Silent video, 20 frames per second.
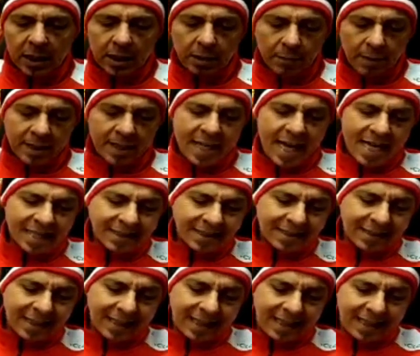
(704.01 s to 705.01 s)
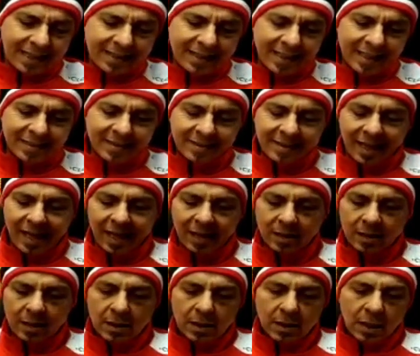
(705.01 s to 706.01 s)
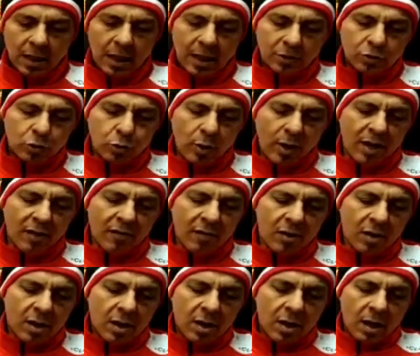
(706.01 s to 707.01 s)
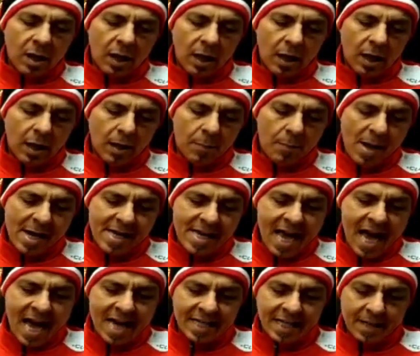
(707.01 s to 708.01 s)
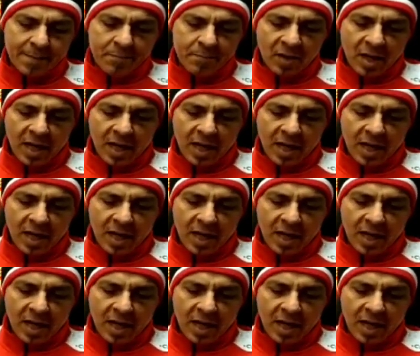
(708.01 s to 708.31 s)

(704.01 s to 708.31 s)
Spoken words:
But yes, he did trail Bagnaia,